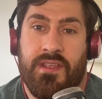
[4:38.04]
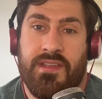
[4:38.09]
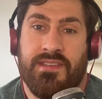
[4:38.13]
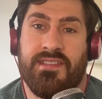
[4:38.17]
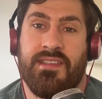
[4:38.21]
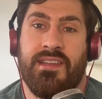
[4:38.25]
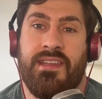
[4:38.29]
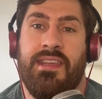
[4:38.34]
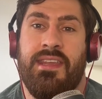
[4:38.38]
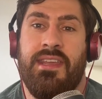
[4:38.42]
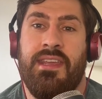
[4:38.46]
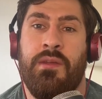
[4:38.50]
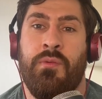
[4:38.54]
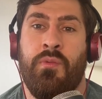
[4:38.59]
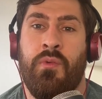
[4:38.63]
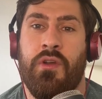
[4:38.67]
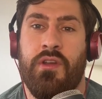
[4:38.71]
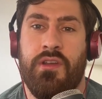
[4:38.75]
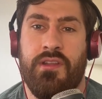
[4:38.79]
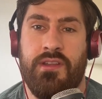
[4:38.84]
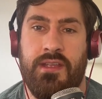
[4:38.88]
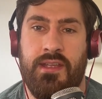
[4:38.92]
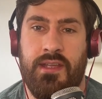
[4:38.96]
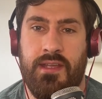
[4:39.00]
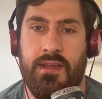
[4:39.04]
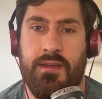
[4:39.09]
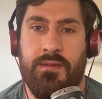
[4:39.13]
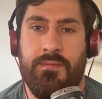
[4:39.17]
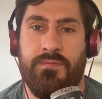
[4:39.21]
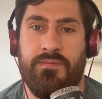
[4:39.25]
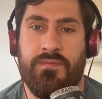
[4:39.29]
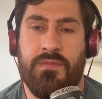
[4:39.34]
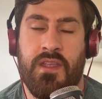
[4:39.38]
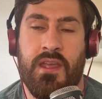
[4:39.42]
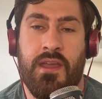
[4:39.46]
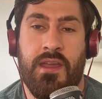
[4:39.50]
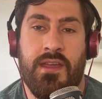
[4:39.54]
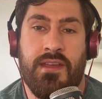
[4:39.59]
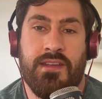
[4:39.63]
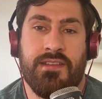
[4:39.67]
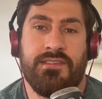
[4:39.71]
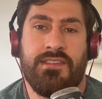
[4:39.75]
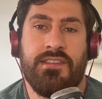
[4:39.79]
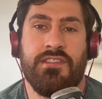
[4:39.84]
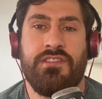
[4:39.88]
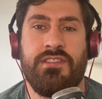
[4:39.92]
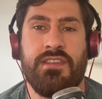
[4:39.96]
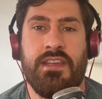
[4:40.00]
is the key word here,
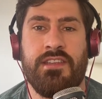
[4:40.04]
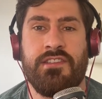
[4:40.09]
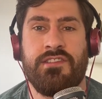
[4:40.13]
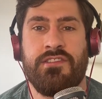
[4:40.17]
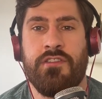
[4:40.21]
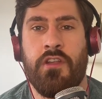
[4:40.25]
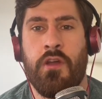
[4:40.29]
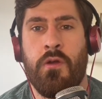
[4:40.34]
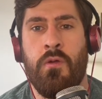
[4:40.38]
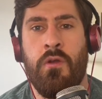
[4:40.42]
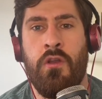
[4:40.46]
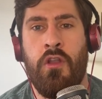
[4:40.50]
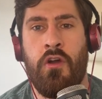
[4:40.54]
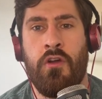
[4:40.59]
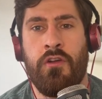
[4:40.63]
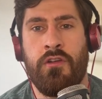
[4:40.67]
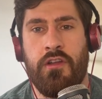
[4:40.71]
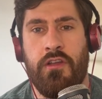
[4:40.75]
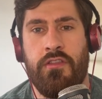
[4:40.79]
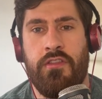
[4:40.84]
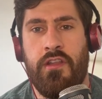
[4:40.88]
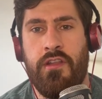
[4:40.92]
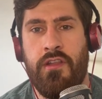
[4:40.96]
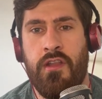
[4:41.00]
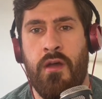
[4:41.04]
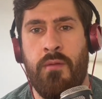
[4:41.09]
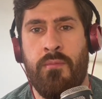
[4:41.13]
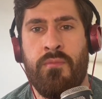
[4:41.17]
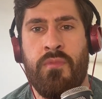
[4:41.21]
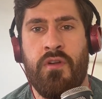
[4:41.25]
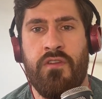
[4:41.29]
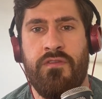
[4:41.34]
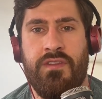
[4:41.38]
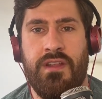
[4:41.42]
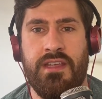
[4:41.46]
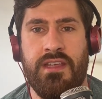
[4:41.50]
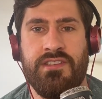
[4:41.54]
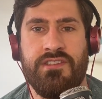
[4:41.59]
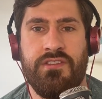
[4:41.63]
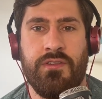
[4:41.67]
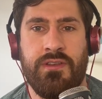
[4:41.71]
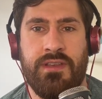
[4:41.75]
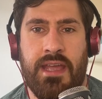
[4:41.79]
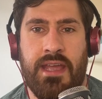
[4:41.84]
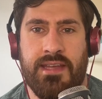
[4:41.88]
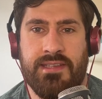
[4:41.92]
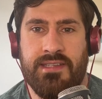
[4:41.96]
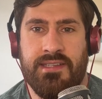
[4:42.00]
since it's no longer the number of leads you're
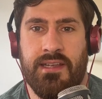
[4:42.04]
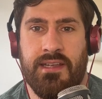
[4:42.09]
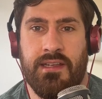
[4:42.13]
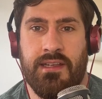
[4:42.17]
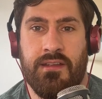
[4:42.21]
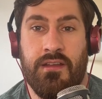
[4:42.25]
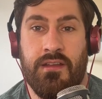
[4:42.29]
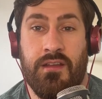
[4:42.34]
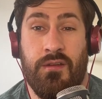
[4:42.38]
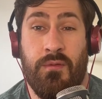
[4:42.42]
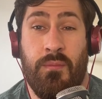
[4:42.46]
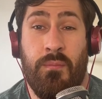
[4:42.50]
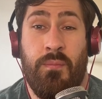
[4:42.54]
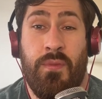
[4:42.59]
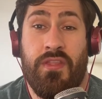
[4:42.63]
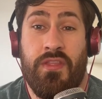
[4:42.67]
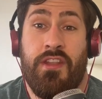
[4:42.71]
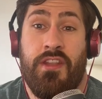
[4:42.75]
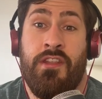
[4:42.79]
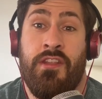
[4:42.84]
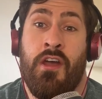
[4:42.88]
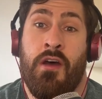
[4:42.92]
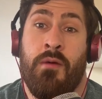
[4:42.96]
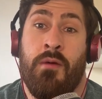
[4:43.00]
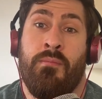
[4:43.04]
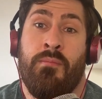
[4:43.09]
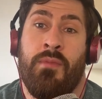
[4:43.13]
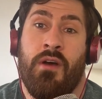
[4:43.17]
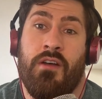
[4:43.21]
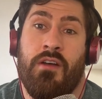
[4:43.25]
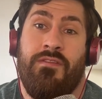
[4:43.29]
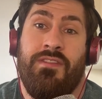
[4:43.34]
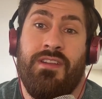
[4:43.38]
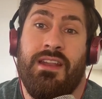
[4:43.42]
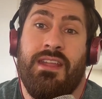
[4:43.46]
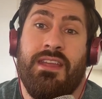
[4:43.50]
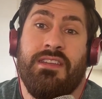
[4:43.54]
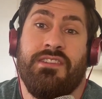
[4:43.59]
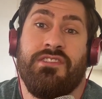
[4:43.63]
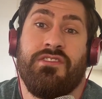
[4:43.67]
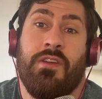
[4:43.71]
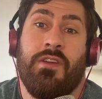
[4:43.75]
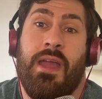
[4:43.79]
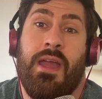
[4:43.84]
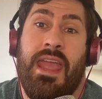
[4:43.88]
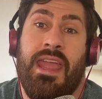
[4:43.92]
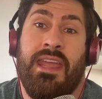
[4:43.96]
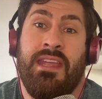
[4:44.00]
getting, but the number of leads
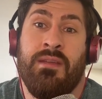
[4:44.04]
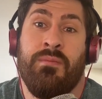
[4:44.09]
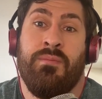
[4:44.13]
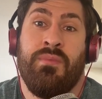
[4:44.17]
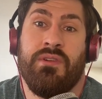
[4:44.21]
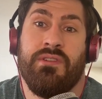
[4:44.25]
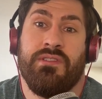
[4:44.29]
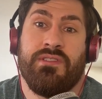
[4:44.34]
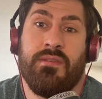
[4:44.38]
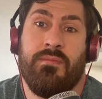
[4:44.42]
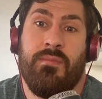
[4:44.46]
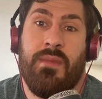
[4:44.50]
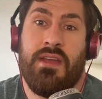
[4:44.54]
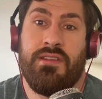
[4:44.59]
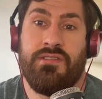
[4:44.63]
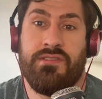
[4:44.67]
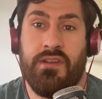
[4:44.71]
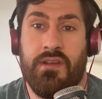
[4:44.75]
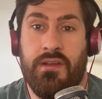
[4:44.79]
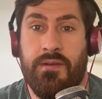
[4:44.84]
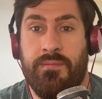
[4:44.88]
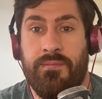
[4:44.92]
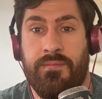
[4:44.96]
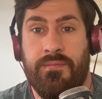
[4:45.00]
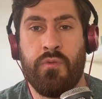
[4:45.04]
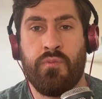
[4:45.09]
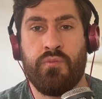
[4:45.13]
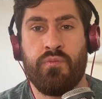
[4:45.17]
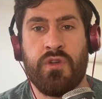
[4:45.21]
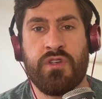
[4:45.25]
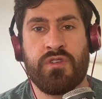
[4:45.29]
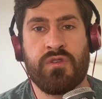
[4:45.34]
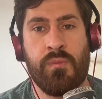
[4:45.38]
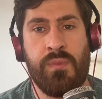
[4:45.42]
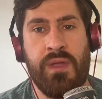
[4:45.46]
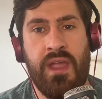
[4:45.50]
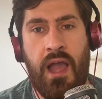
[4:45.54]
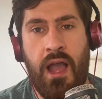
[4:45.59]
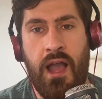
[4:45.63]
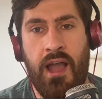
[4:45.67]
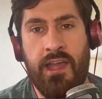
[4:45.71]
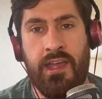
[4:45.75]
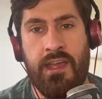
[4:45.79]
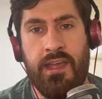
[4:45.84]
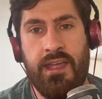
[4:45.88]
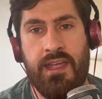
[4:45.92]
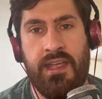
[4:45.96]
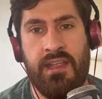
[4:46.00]
you're able to measure, which will be
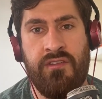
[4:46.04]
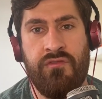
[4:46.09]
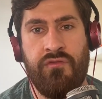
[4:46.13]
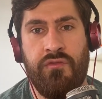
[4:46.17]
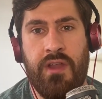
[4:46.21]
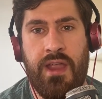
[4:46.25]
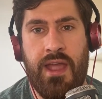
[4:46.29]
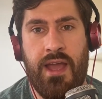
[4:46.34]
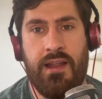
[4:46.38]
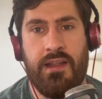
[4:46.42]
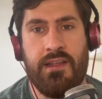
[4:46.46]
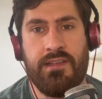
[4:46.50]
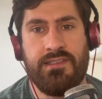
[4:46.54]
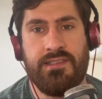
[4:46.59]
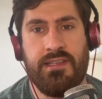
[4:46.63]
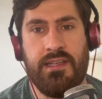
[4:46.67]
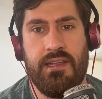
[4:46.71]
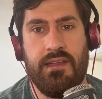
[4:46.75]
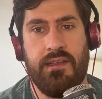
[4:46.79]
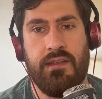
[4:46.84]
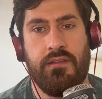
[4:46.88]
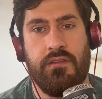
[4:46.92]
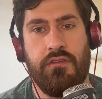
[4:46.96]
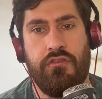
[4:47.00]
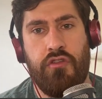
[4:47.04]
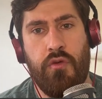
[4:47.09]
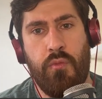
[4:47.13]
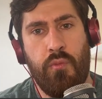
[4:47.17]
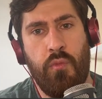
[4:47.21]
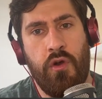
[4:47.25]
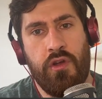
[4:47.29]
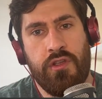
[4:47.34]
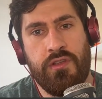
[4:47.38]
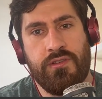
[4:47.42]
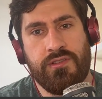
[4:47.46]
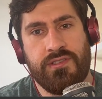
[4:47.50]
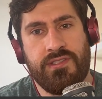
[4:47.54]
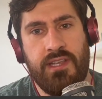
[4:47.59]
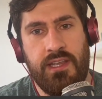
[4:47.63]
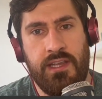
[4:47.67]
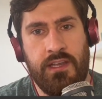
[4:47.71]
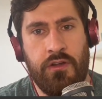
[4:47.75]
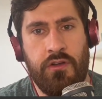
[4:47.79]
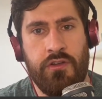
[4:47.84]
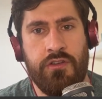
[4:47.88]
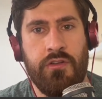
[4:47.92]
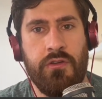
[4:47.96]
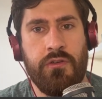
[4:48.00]
higher in reality than what you're
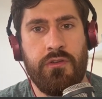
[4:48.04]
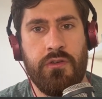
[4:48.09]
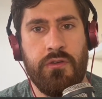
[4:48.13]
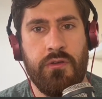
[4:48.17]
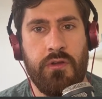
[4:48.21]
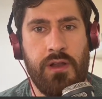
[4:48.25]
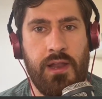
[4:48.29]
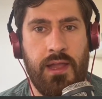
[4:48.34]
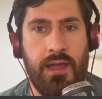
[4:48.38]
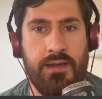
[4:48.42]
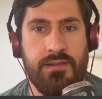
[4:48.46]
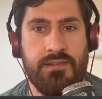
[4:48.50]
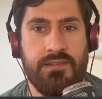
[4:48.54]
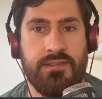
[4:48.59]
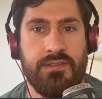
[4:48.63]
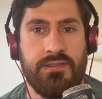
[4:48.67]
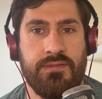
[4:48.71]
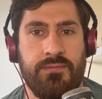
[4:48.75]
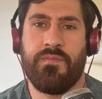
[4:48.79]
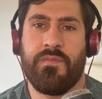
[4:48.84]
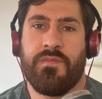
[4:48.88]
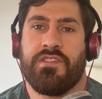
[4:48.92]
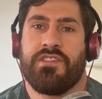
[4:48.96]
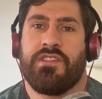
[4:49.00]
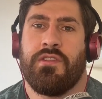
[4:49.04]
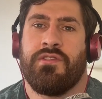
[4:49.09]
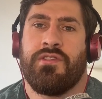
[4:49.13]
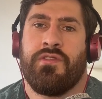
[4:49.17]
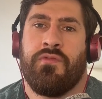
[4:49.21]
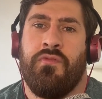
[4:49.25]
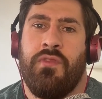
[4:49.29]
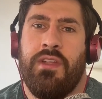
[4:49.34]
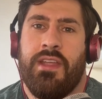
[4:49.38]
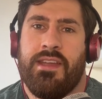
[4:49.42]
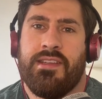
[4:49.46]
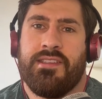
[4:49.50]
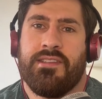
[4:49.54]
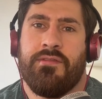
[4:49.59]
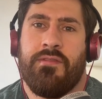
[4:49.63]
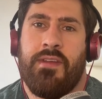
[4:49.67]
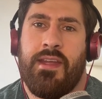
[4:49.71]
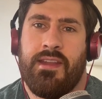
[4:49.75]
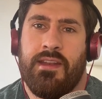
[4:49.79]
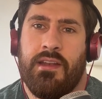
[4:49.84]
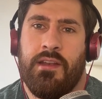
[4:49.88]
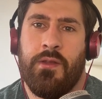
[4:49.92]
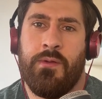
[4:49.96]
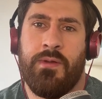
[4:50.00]
seeing on your Google Ads. So, to
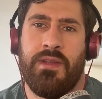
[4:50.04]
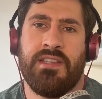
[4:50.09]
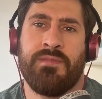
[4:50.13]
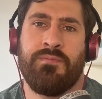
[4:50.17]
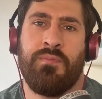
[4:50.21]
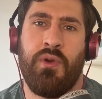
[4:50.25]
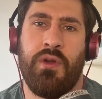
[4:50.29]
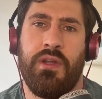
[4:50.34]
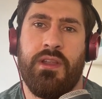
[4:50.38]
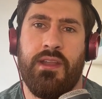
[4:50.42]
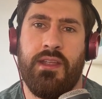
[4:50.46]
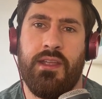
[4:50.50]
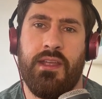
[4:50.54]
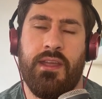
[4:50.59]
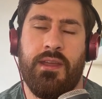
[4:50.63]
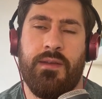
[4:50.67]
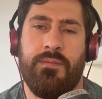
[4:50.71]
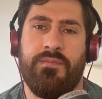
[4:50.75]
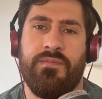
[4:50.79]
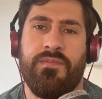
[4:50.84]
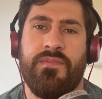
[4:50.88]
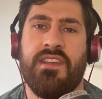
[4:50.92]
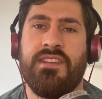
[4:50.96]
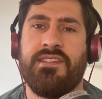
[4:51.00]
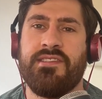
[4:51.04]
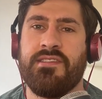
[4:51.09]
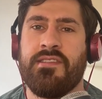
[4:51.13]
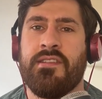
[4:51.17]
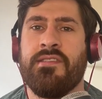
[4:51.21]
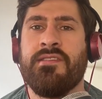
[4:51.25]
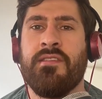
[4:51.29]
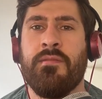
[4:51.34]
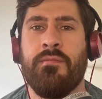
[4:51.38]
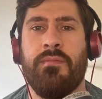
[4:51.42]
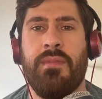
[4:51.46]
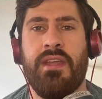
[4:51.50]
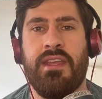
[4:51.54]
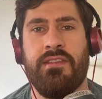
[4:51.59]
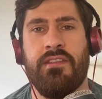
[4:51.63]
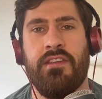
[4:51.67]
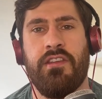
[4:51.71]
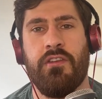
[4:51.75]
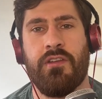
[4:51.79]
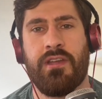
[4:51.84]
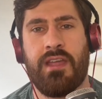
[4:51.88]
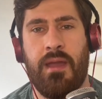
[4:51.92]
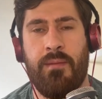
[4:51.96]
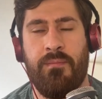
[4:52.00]
reiterate Louis's point here, this doesn't mean that
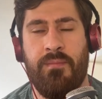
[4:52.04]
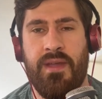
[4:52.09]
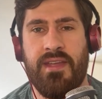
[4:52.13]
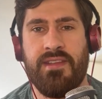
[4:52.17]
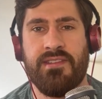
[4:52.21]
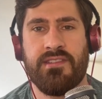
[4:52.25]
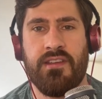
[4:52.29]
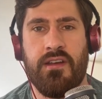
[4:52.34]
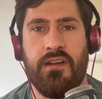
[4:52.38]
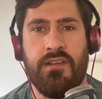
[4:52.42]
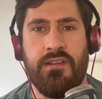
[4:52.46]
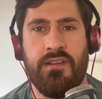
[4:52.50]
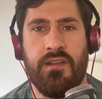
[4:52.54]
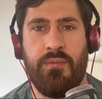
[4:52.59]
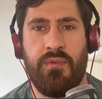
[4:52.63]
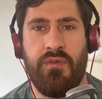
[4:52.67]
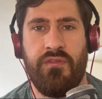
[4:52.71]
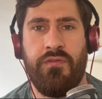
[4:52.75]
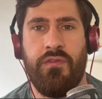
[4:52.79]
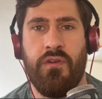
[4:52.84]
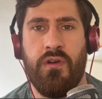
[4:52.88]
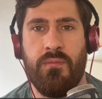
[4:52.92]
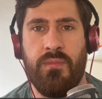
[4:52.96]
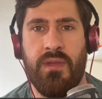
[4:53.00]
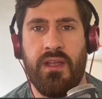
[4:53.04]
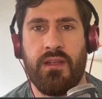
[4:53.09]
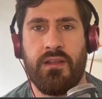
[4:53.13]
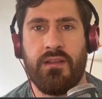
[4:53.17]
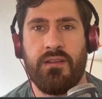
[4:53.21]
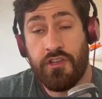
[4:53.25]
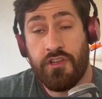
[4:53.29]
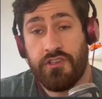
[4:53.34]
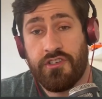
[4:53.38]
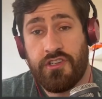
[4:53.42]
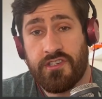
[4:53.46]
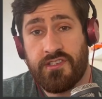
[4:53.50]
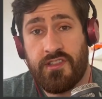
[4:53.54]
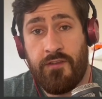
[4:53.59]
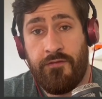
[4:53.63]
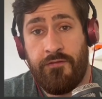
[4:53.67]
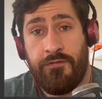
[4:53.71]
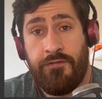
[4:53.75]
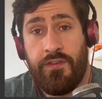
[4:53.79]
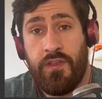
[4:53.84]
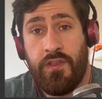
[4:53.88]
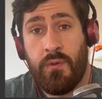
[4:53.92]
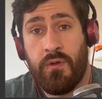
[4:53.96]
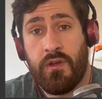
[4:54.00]
your campaigns are underperforming just that
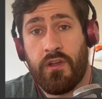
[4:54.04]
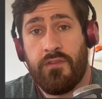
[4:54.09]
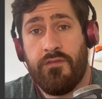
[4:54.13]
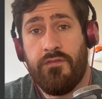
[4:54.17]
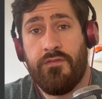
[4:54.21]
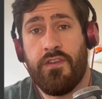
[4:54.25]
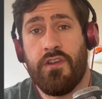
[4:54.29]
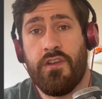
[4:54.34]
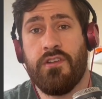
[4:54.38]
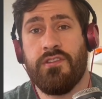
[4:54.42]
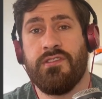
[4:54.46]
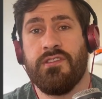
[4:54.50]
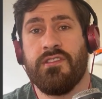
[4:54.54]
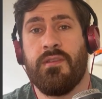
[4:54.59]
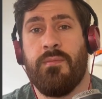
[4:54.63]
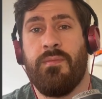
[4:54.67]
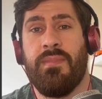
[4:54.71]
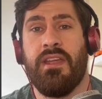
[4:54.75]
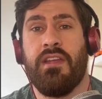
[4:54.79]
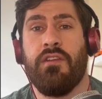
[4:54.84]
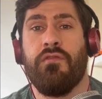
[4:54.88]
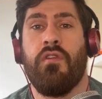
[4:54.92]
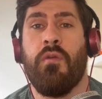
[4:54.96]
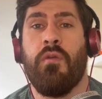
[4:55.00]
fewer conversions are being